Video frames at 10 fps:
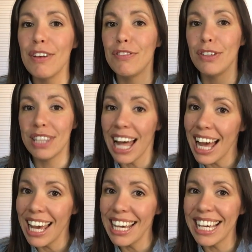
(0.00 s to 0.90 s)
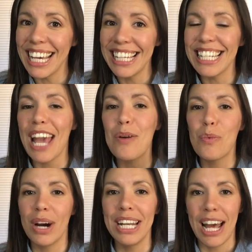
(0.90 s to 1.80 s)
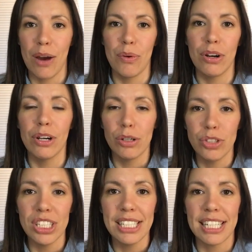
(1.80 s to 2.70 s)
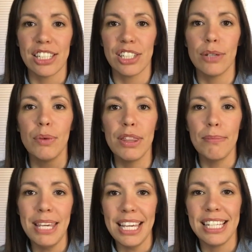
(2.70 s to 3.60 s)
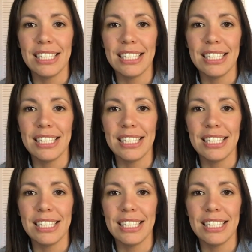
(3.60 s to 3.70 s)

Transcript: if you'd like, is a one hour coaching session with me.